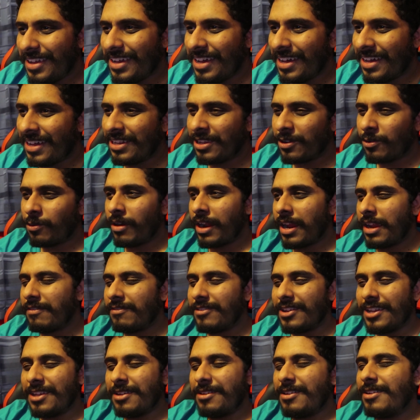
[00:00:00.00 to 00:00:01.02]
The
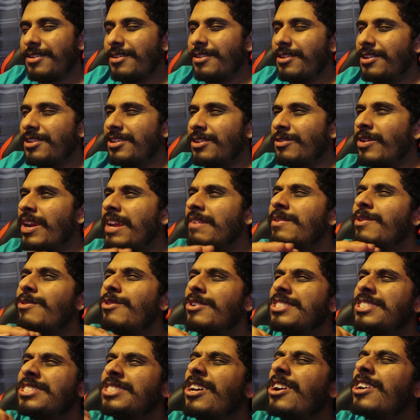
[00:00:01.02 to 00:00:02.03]
gravy
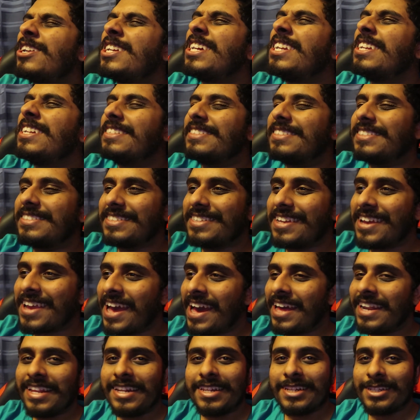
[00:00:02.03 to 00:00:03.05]
was succulent.
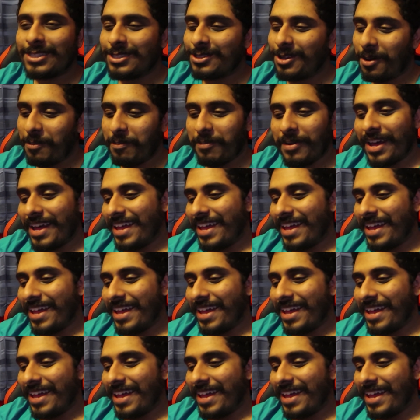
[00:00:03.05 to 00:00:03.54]
Okay, I need to stop.